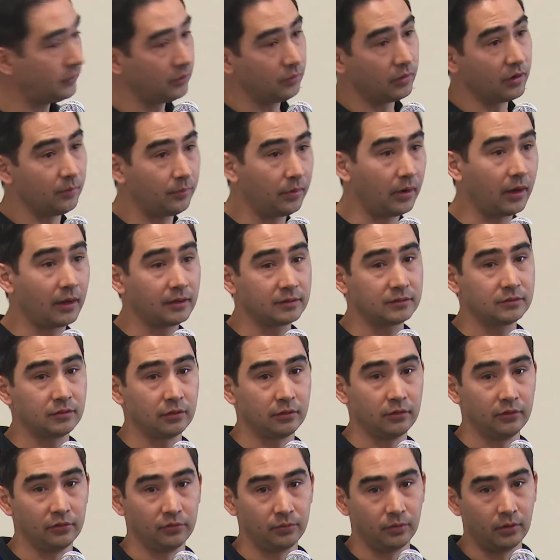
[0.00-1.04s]
you want to buy
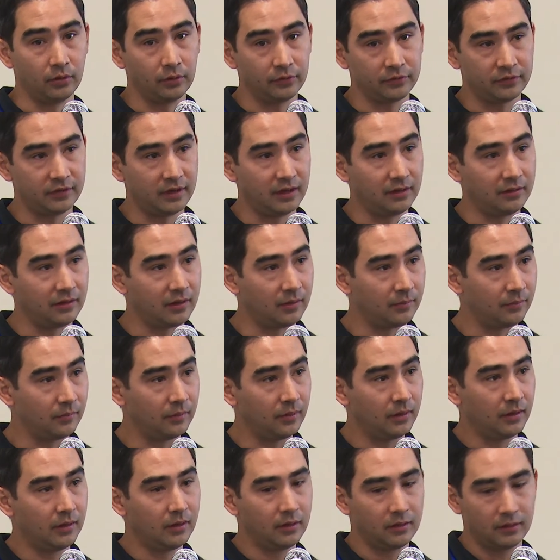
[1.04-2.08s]
stock as well, see them,
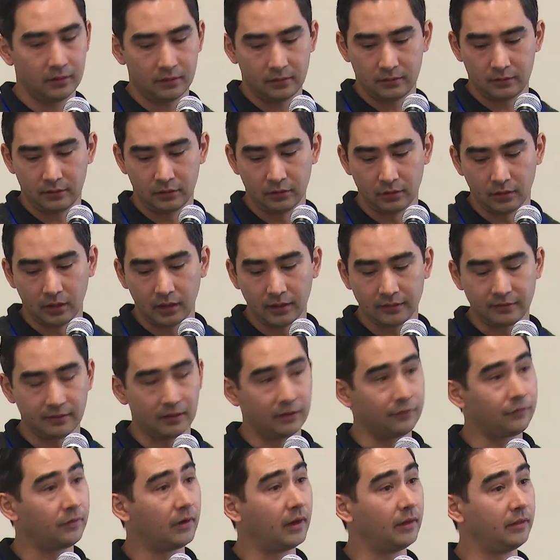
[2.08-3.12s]

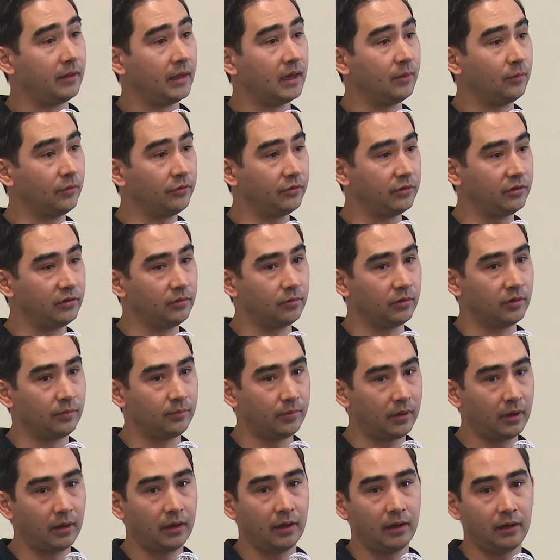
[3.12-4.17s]
identify the animals that you want to
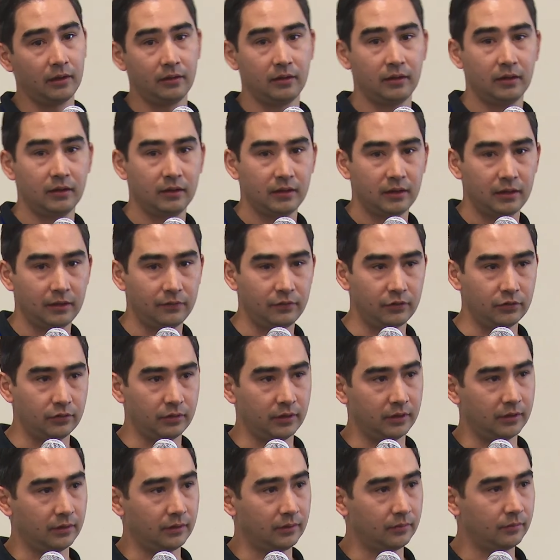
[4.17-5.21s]
buy. If you're
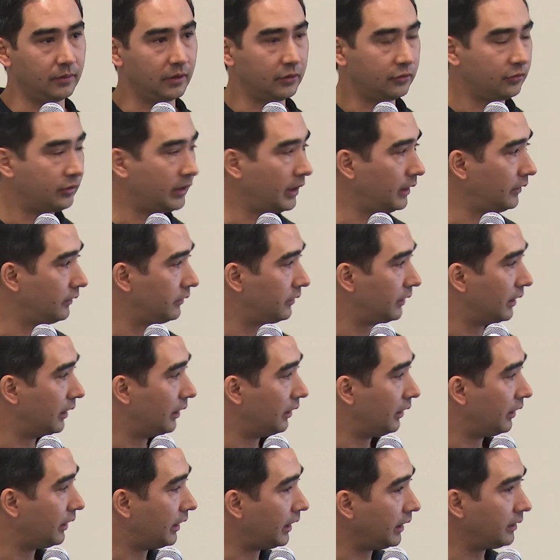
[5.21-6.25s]
doing a trade
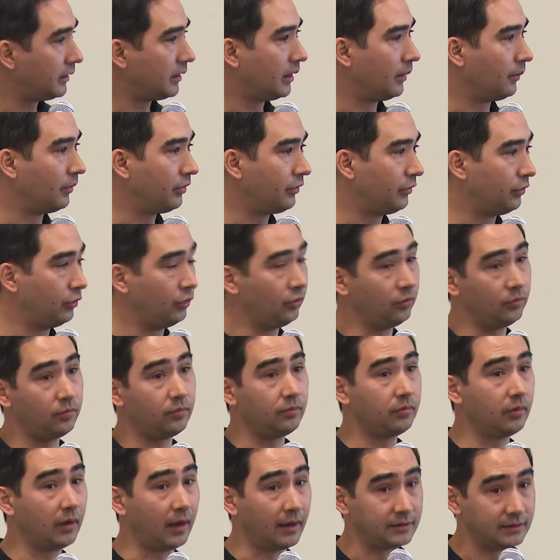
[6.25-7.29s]
sale, and they come through
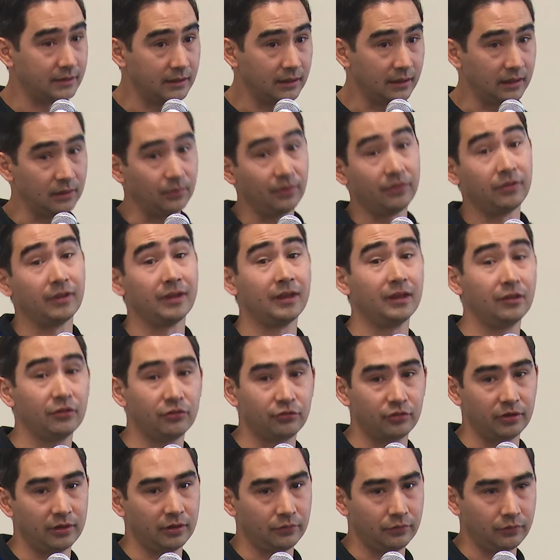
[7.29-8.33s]
ideally with a
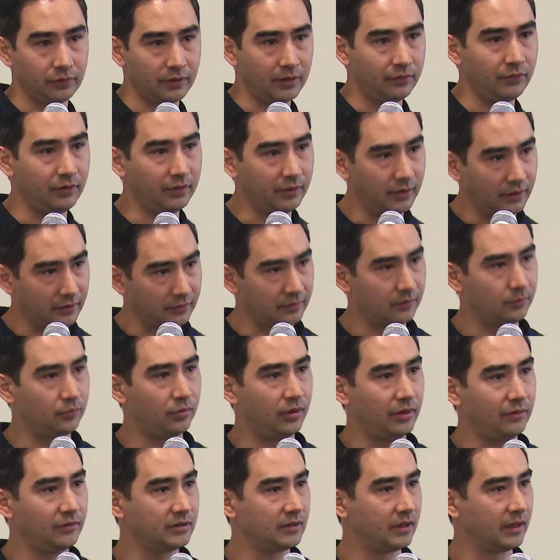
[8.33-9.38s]
history of everything that's
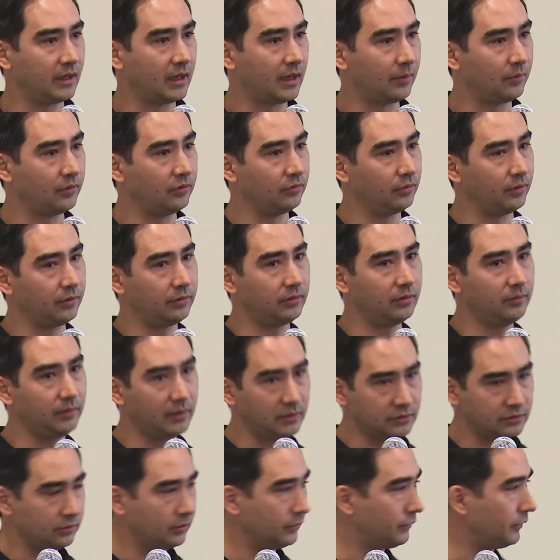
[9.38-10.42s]
previously happened with them
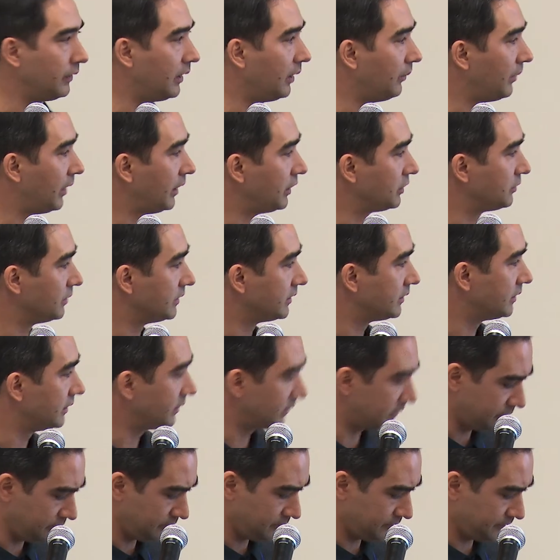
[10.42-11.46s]
into a farm management
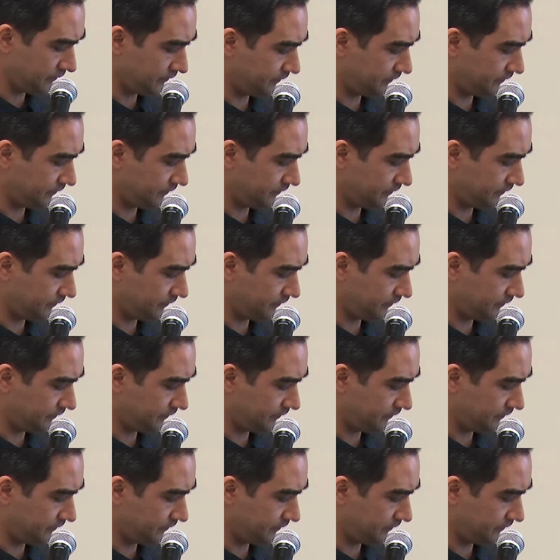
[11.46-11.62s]
system.